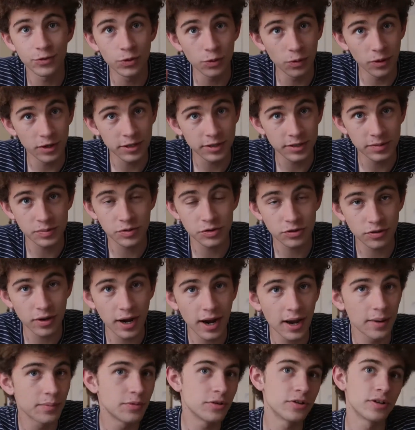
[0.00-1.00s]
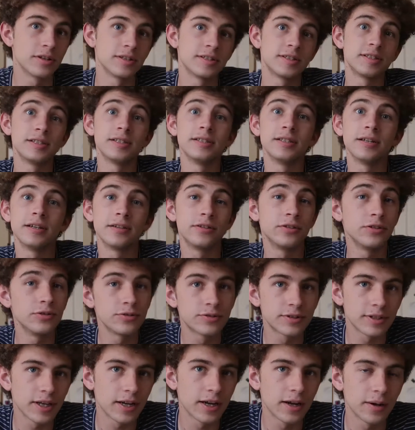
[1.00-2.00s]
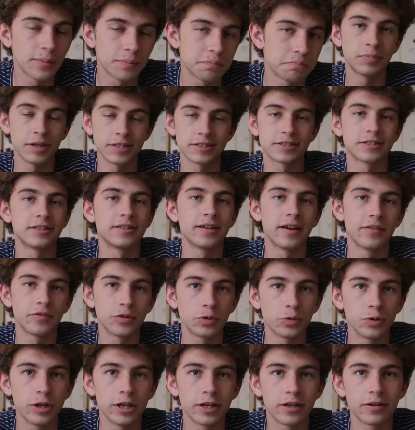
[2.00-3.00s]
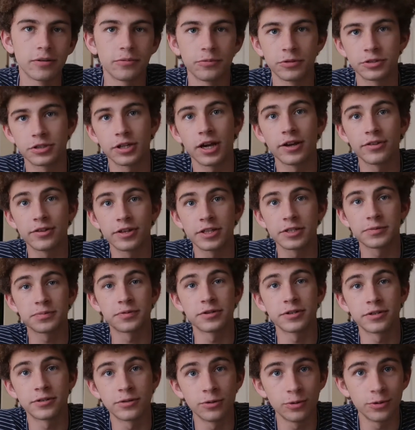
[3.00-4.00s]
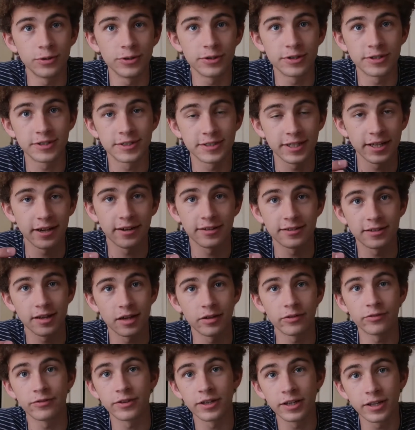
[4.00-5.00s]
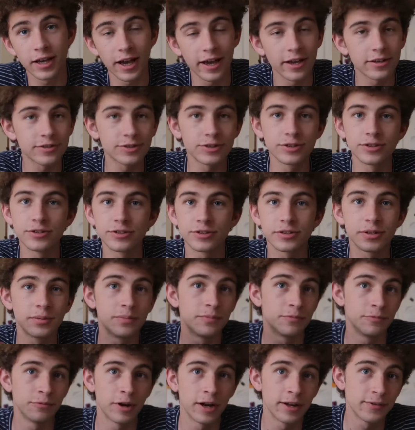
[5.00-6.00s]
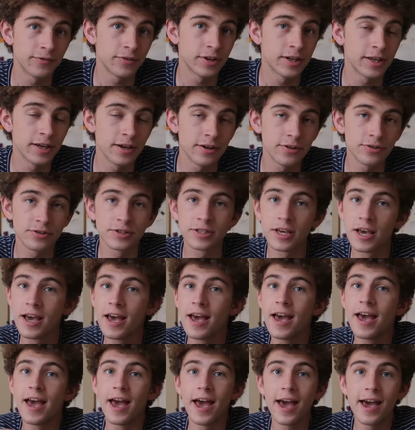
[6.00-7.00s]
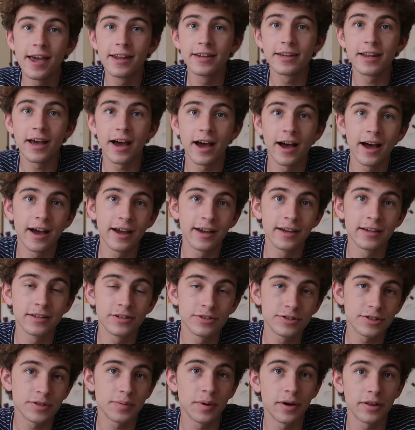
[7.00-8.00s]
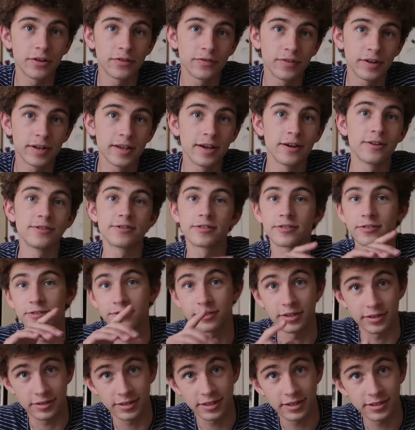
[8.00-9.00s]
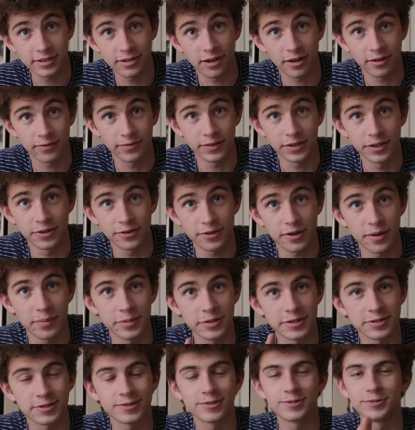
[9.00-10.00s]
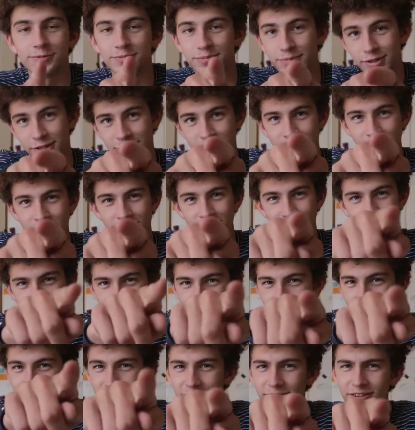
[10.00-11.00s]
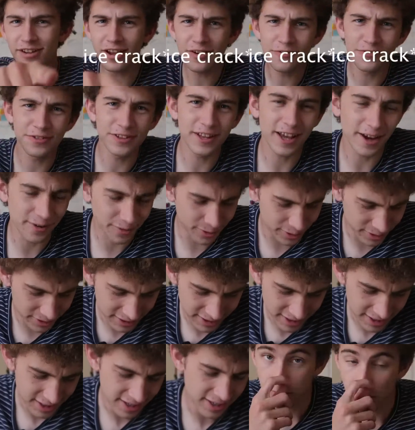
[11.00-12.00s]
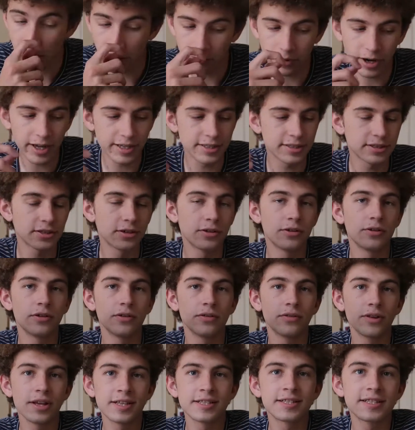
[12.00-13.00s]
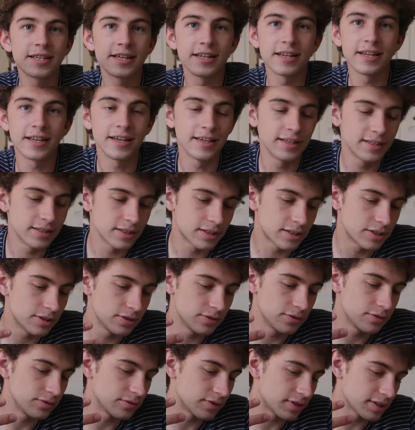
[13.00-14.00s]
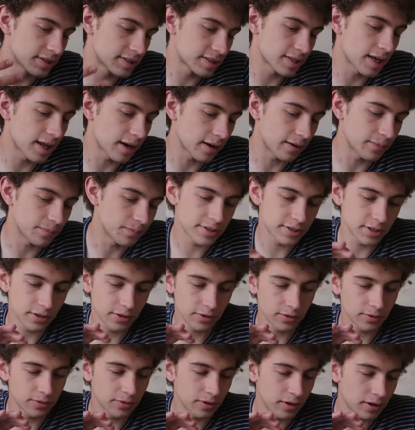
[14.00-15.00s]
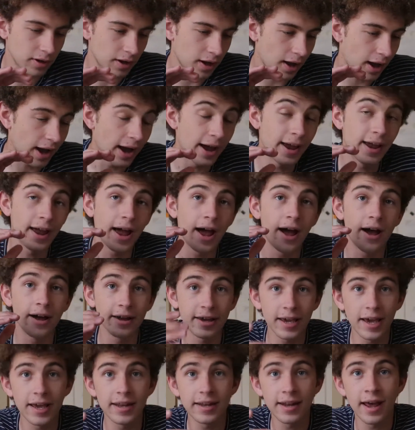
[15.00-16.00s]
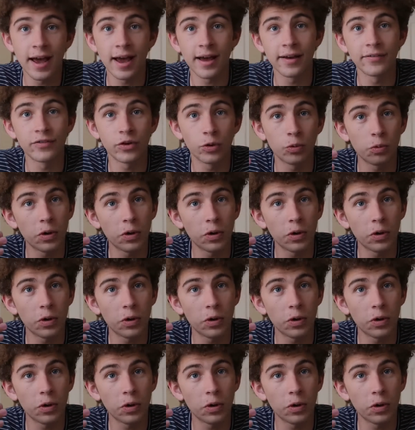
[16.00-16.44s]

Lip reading: you want to subscribe, you can see a new setup basically every week, which I think is pretty cool. You can stay on top of it. I also do some Reddit videos, and I do some other videos. There's a TikTok video coming soon. Be sure to be on the lookout for that one. Alright, so let's get into the setup. So, I again have a